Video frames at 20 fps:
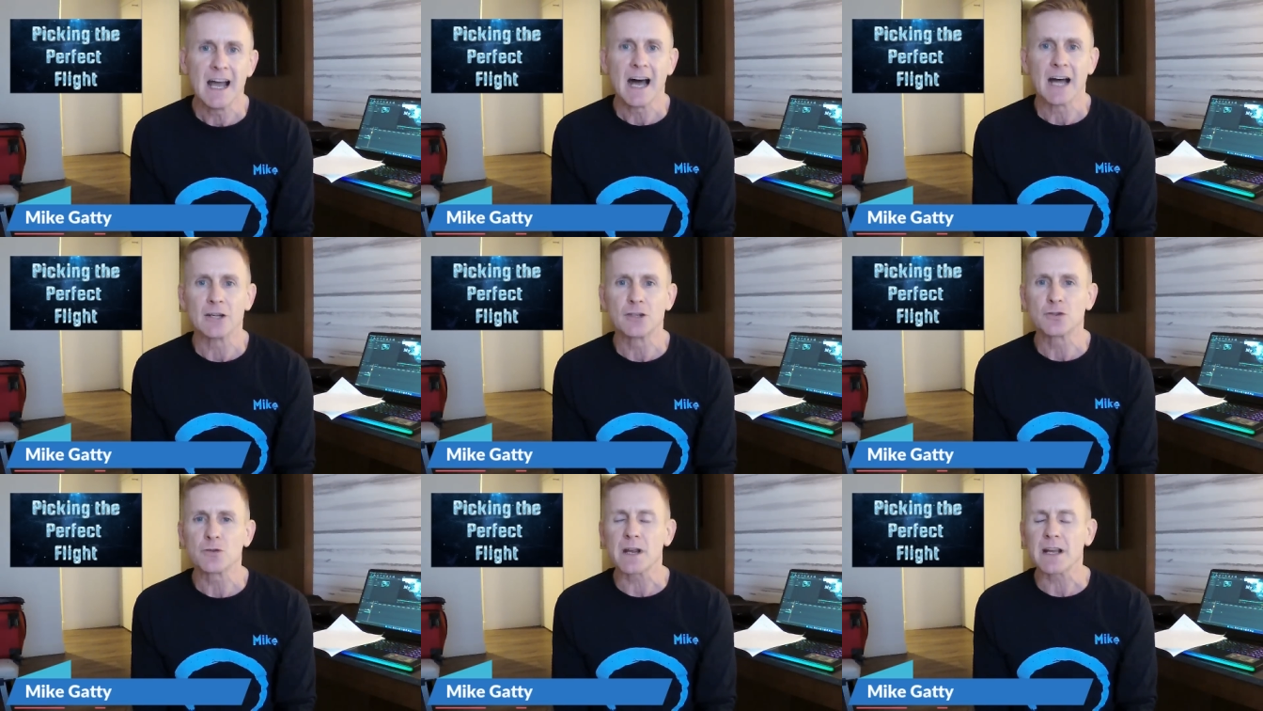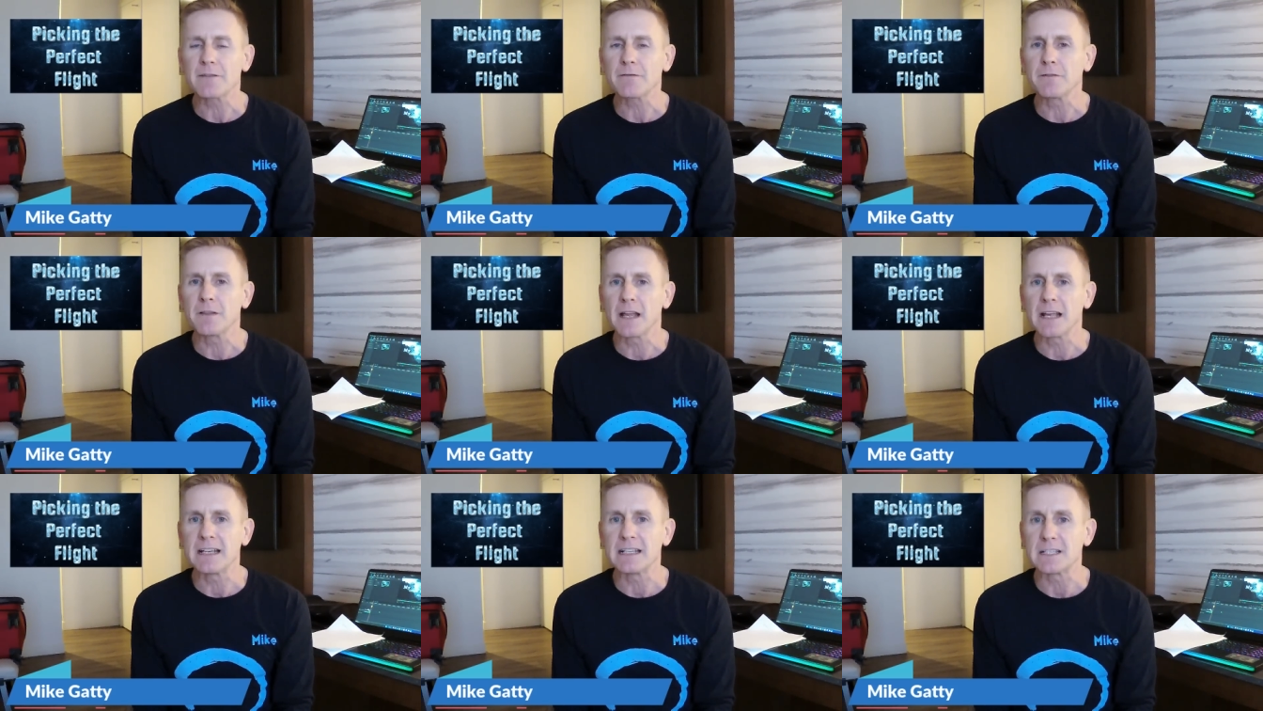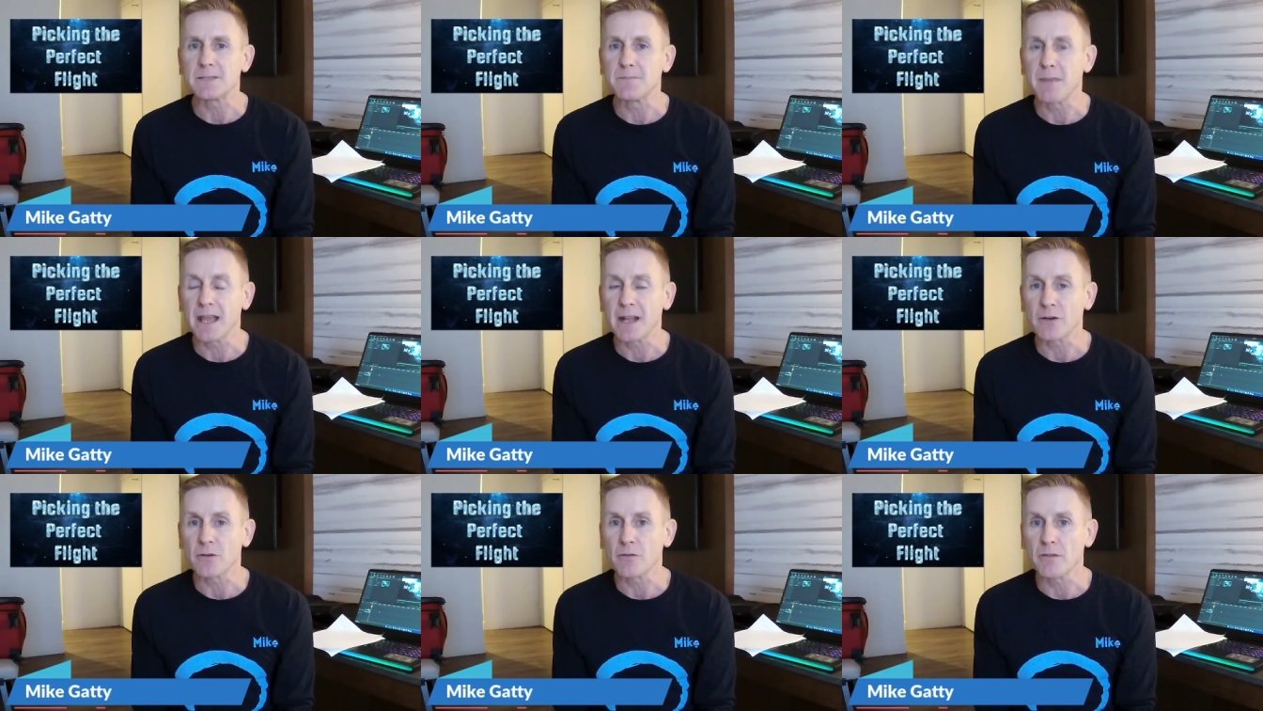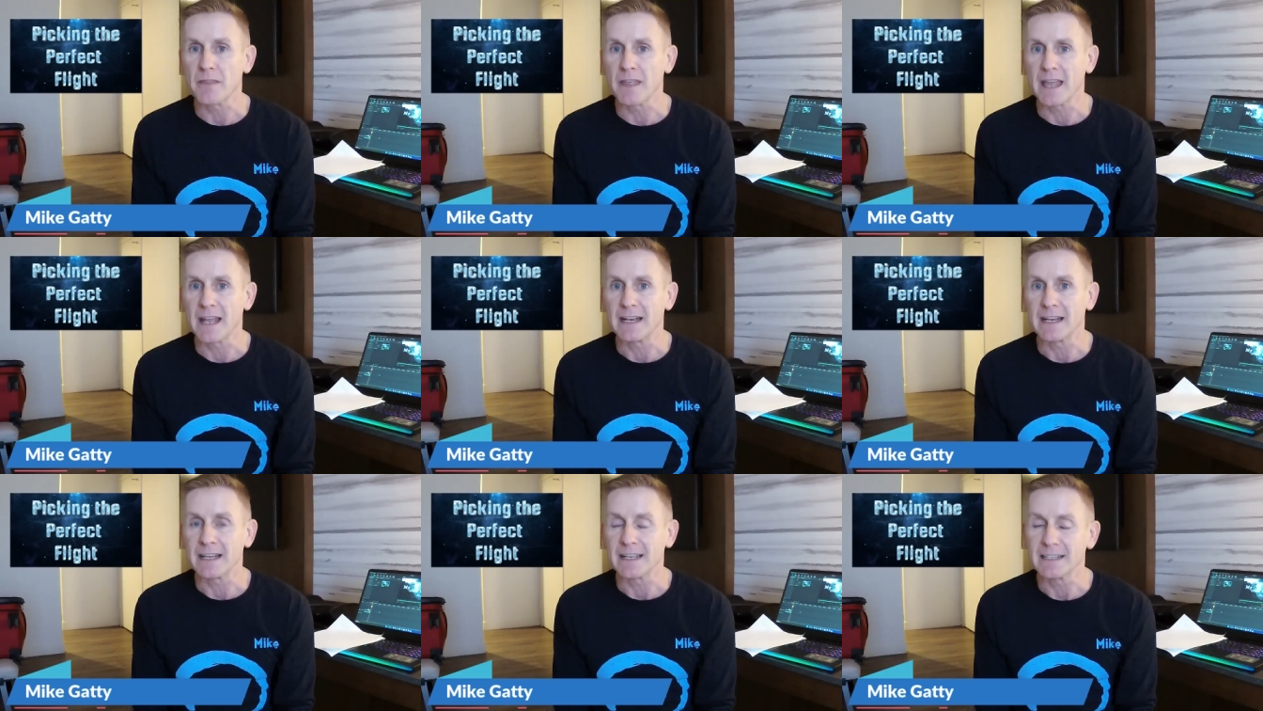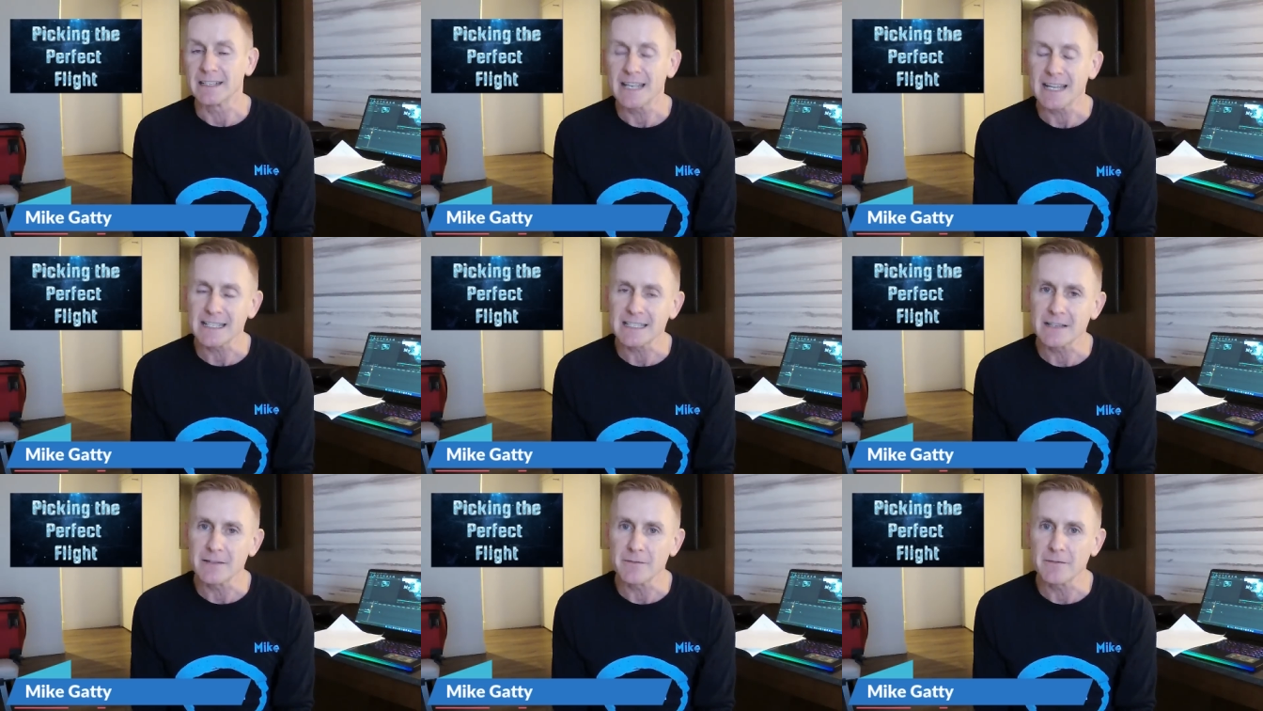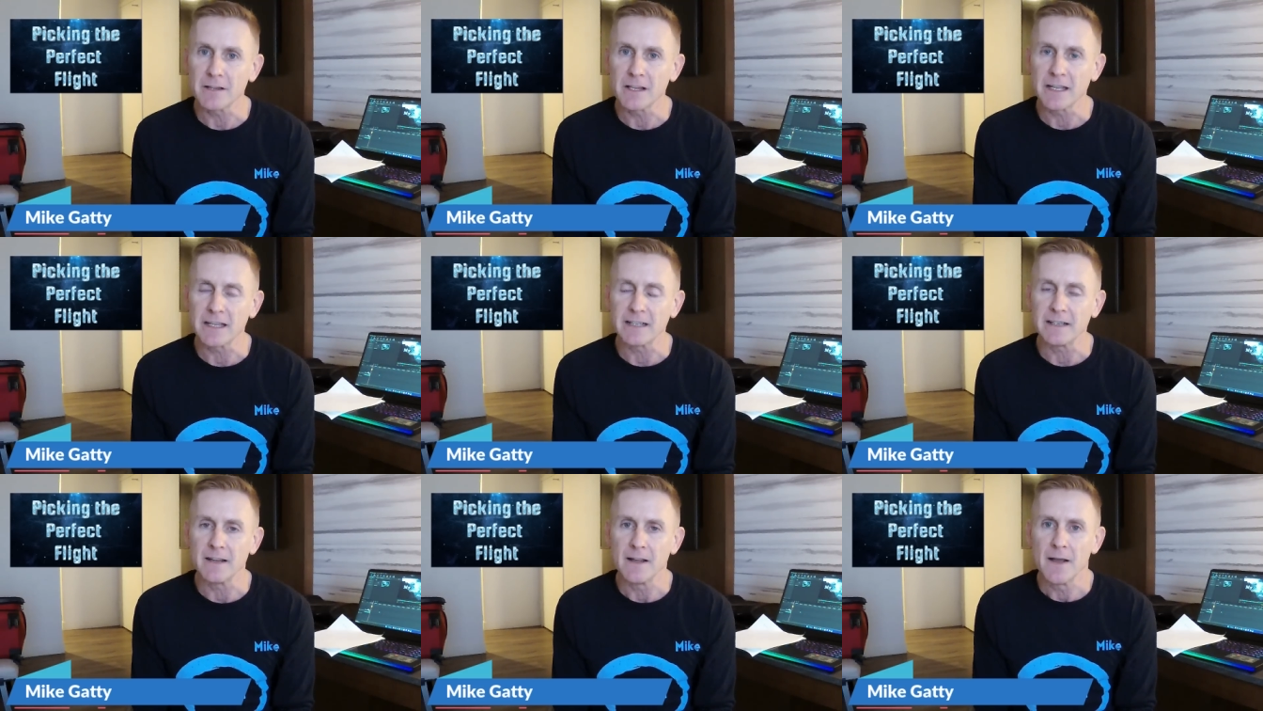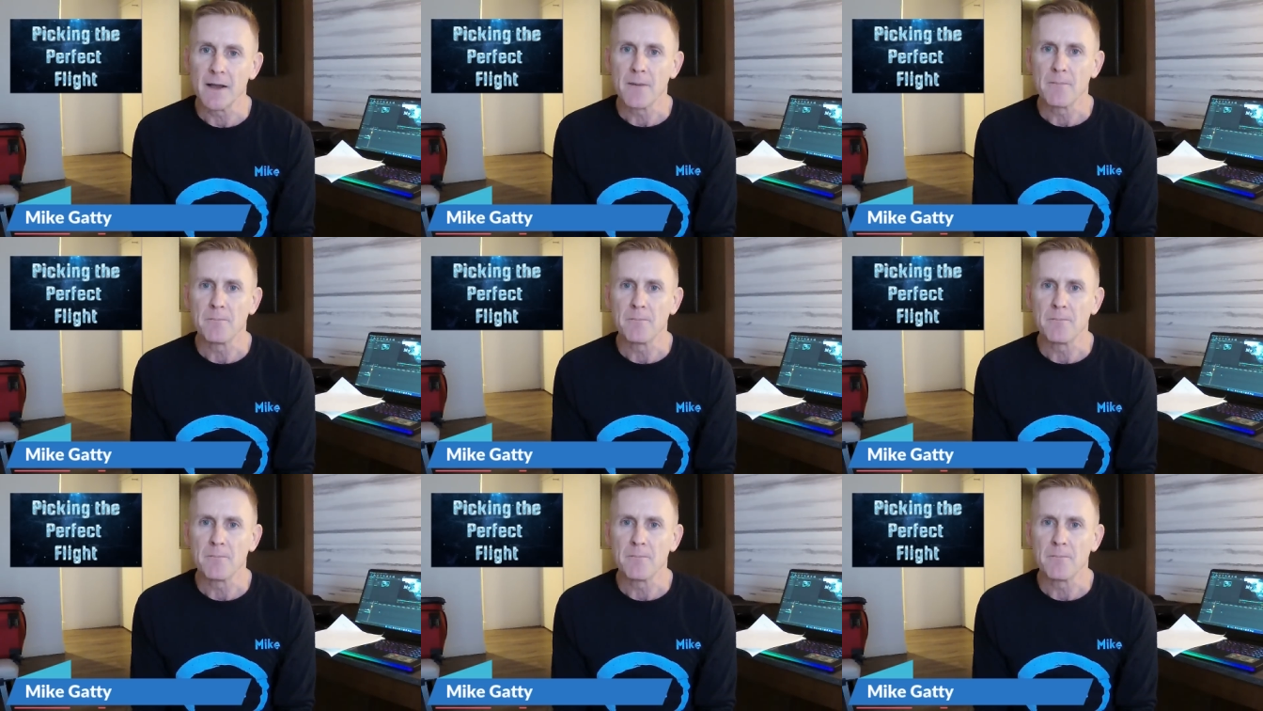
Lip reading: A direct flight is better than a connecting flight,